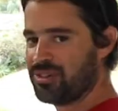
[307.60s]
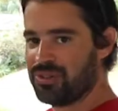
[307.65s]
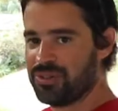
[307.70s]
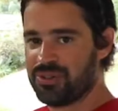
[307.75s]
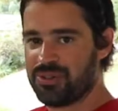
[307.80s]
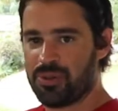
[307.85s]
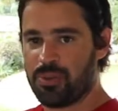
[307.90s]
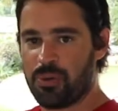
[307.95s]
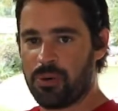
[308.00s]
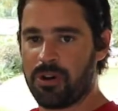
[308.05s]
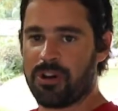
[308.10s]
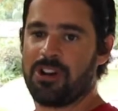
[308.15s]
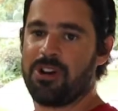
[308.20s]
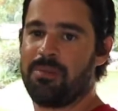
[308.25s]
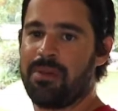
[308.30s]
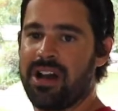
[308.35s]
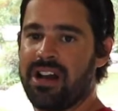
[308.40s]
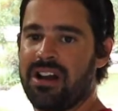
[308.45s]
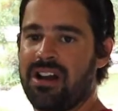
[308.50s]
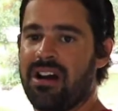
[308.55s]
to work on
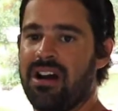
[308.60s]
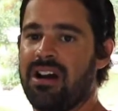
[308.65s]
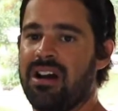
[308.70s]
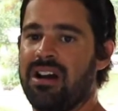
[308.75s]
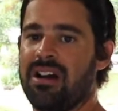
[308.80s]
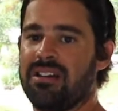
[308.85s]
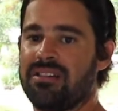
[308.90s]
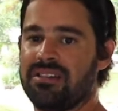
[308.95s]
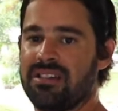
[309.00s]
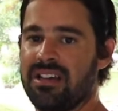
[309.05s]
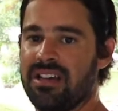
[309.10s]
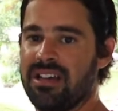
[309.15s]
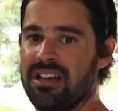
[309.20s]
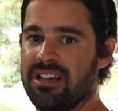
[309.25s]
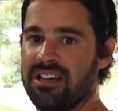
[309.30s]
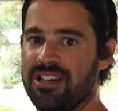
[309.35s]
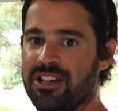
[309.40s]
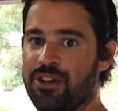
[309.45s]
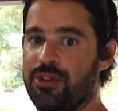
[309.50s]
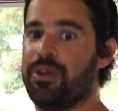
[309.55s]
my cars
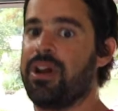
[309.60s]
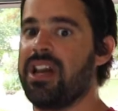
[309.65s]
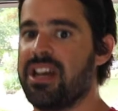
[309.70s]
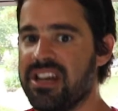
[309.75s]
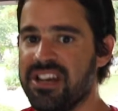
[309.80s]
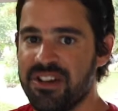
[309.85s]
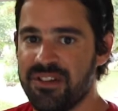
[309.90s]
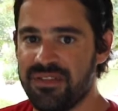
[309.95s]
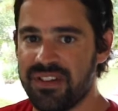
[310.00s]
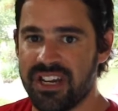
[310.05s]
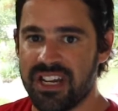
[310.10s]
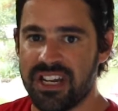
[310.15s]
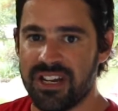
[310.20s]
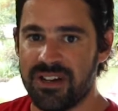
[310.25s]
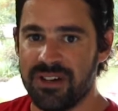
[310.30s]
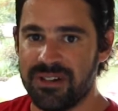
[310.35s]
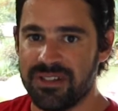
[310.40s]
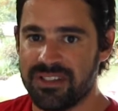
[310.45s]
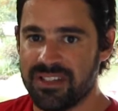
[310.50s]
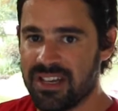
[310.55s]
and create new
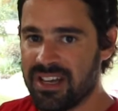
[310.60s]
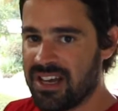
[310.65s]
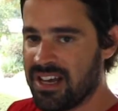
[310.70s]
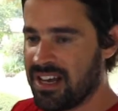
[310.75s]
videos.